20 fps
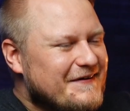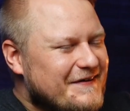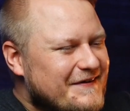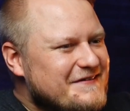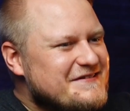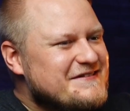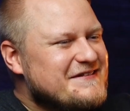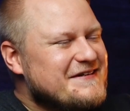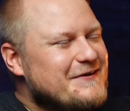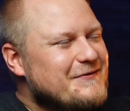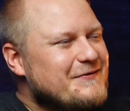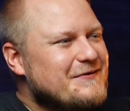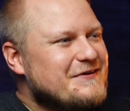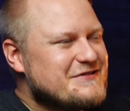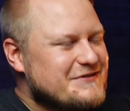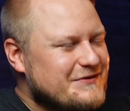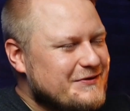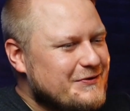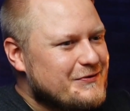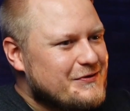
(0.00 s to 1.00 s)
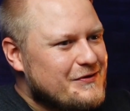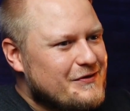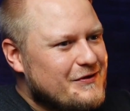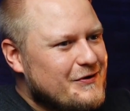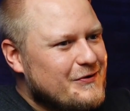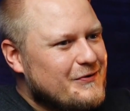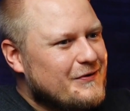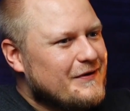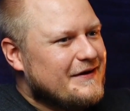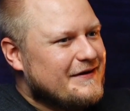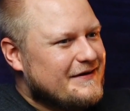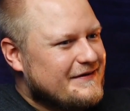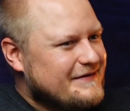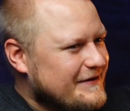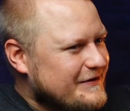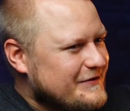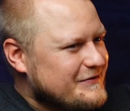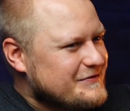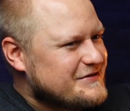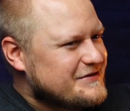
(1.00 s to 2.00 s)
On a serious note though,
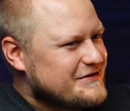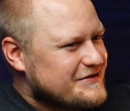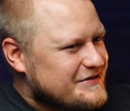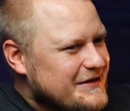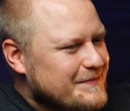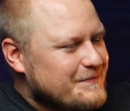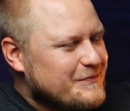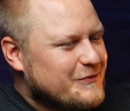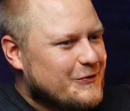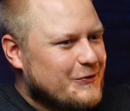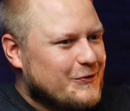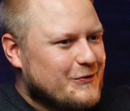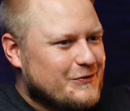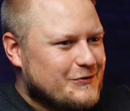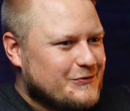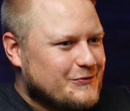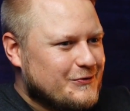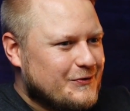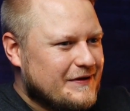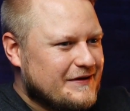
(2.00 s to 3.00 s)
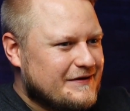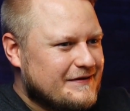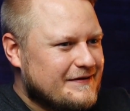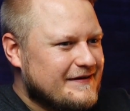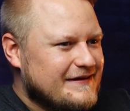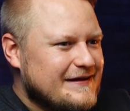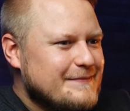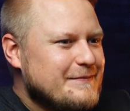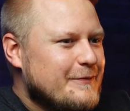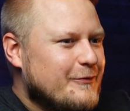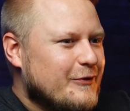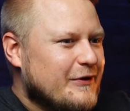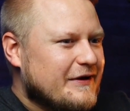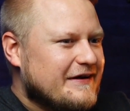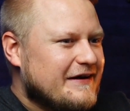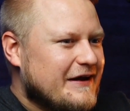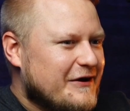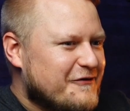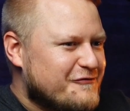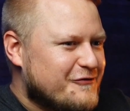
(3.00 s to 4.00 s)
there's some truth to it. Let me break it
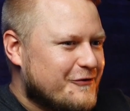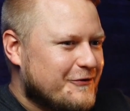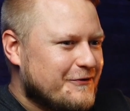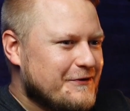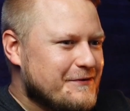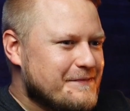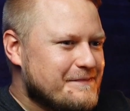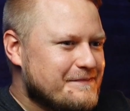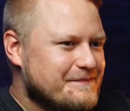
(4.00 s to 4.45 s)
down for you.